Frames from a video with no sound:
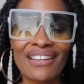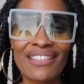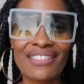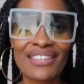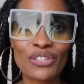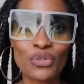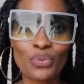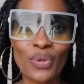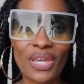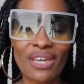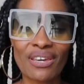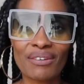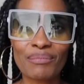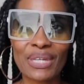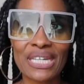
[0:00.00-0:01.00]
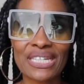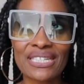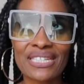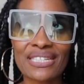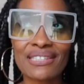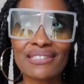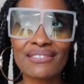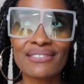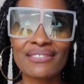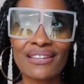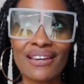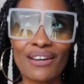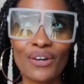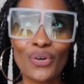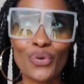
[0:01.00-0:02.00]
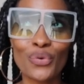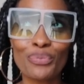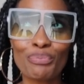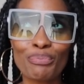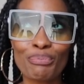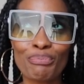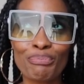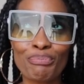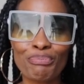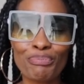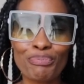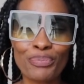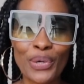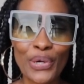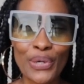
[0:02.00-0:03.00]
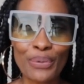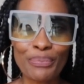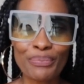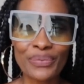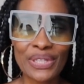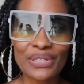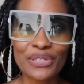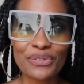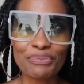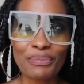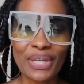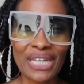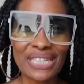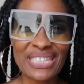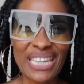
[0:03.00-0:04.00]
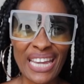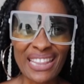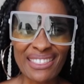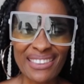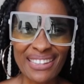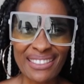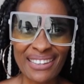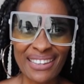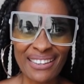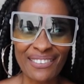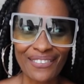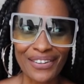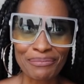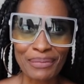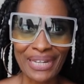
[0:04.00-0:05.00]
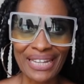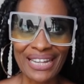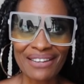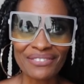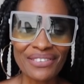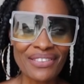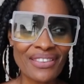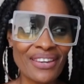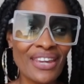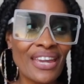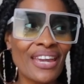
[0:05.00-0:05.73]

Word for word: this week because this is now more this is May 10th I think or May 11th